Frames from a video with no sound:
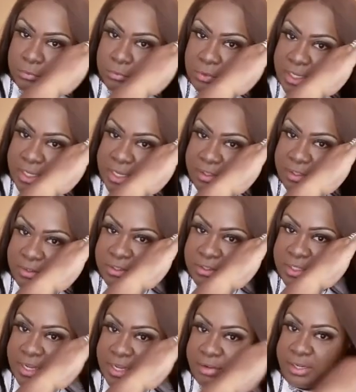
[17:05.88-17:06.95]
I got a little
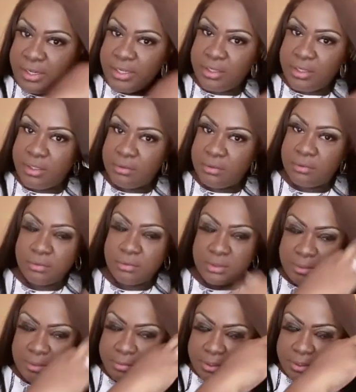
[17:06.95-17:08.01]
snag right here, y'all. What's
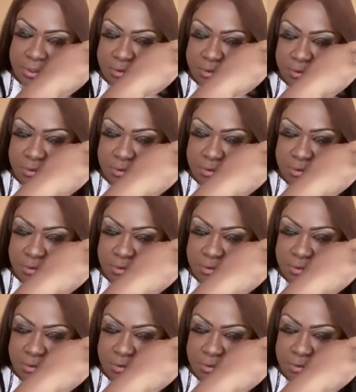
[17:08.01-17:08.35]
up with that?